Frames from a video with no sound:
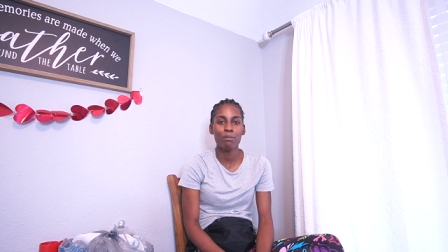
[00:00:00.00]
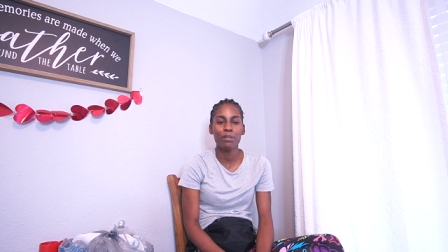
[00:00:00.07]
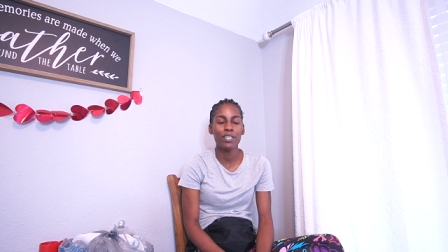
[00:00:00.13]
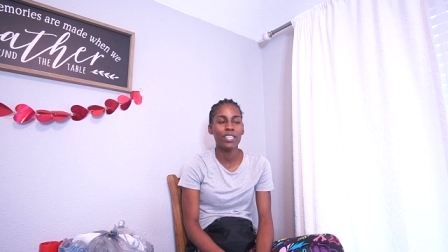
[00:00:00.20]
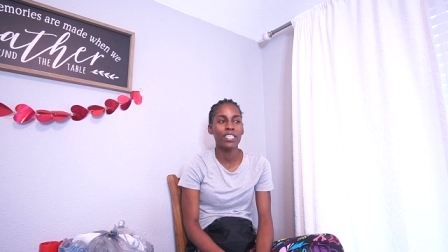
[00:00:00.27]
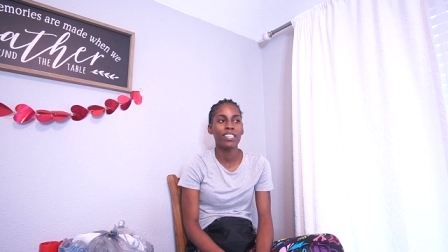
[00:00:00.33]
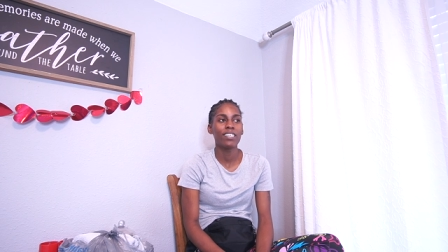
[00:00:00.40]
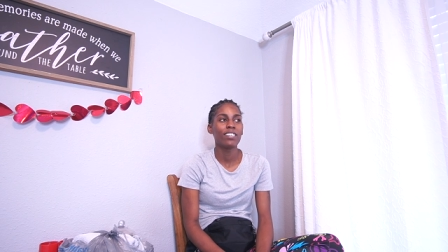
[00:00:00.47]

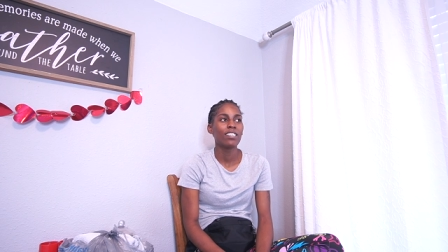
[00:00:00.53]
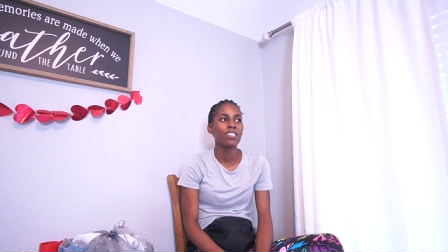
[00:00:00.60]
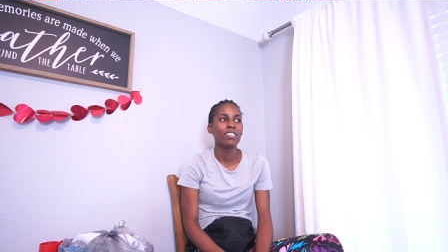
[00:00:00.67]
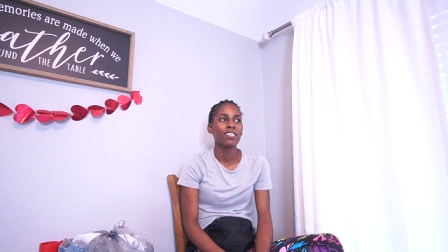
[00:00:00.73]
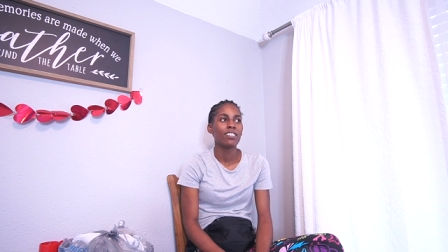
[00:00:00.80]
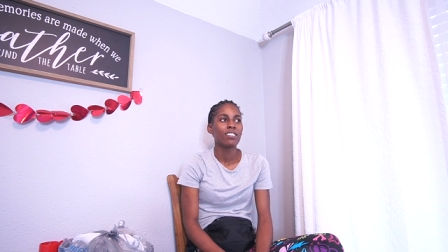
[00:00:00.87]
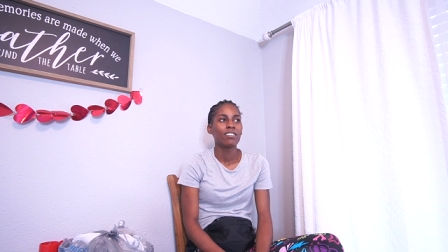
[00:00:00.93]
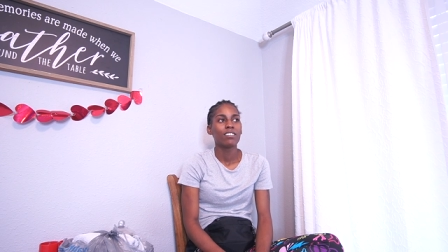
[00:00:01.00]
but
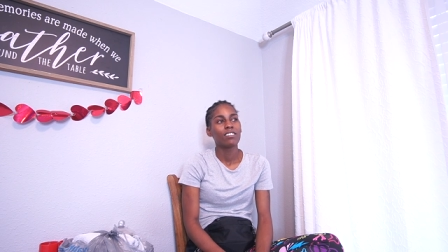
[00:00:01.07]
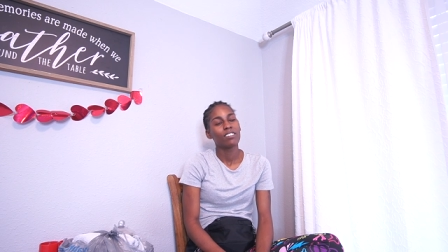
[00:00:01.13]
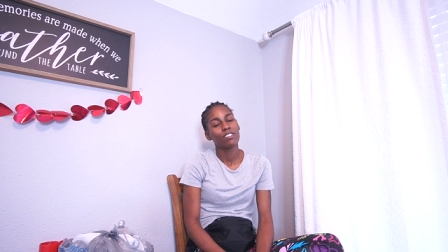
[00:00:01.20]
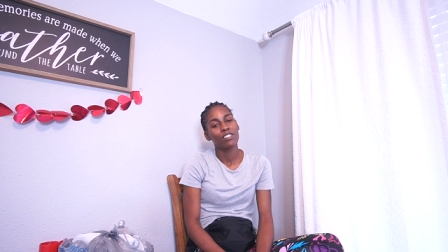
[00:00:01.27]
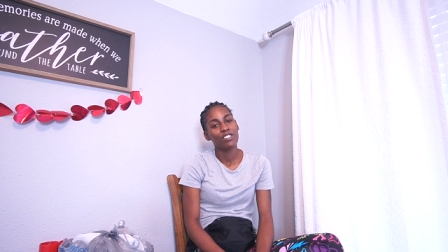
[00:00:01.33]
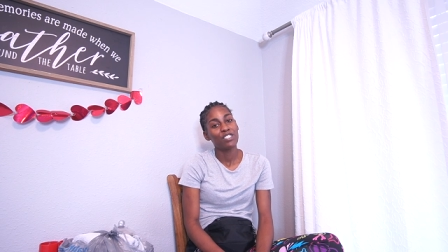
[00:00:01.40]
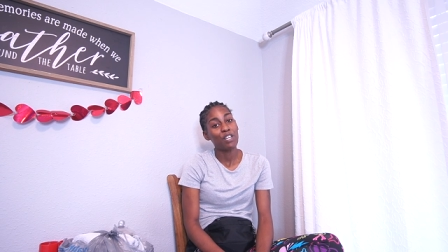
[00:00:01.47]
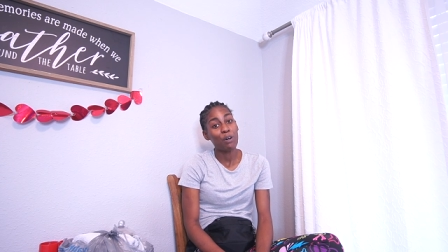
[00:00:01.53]

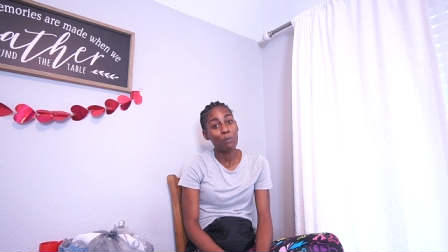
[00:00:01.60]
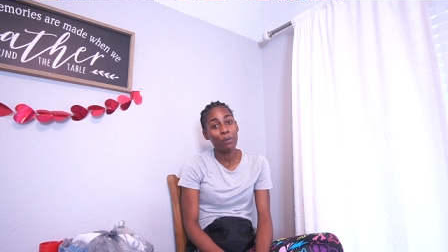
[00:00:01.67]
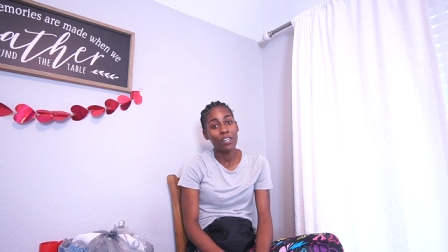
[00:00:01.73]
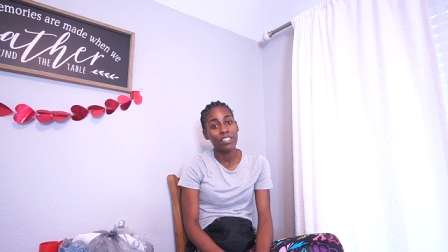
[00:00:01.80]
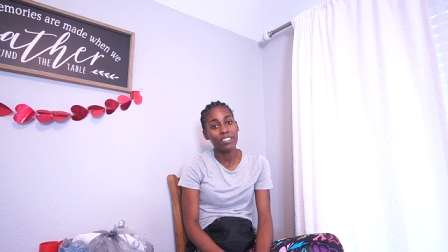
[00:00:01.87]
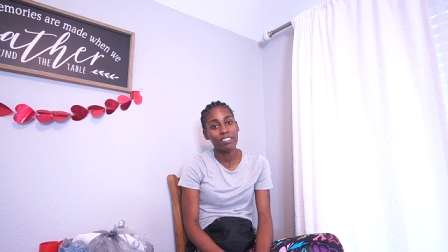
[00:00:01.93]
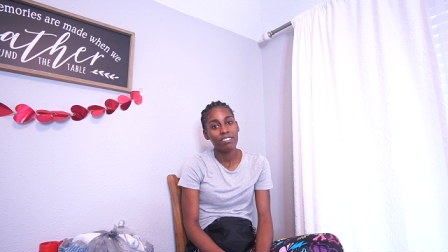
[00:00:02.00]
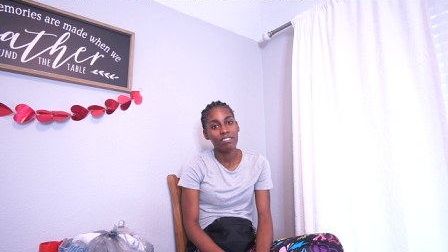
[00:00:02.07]
no
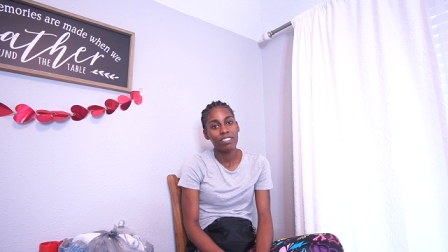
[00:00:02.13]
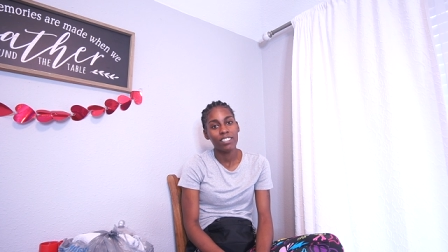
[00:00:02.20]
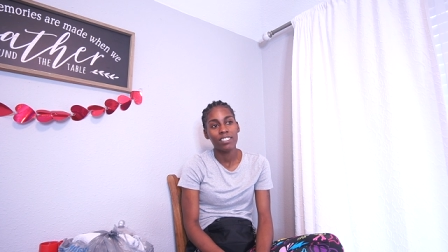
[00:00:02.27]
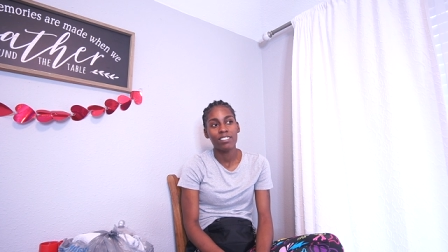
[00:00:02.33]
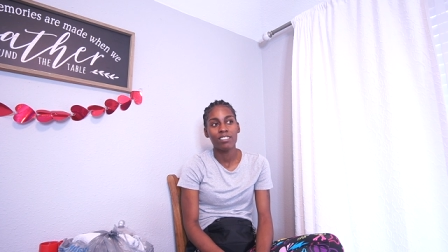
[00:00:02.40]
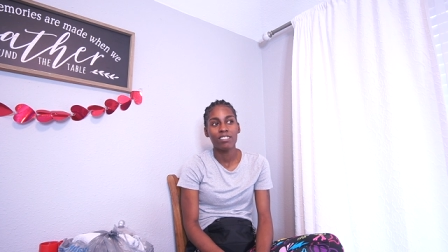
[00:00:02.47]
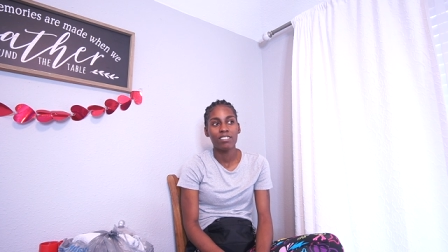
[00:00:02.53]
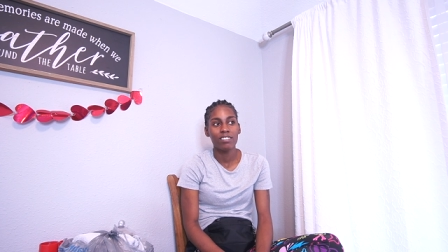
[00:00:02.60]
one
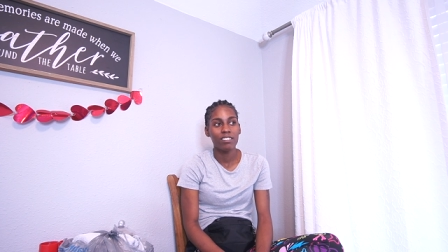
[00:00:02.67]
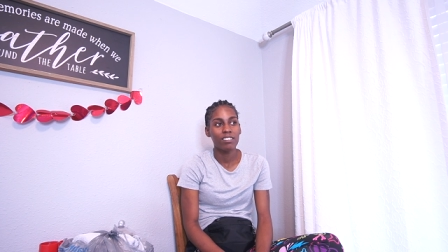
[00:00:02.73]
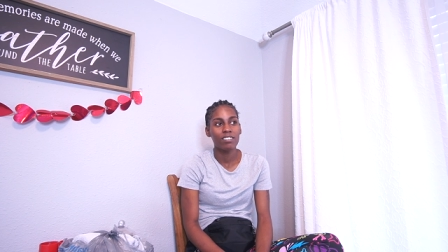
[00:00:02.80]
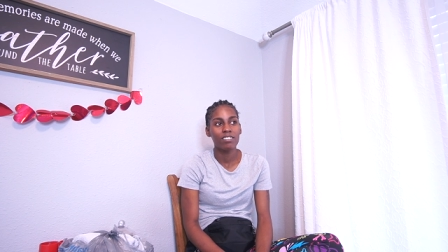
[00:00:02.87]
is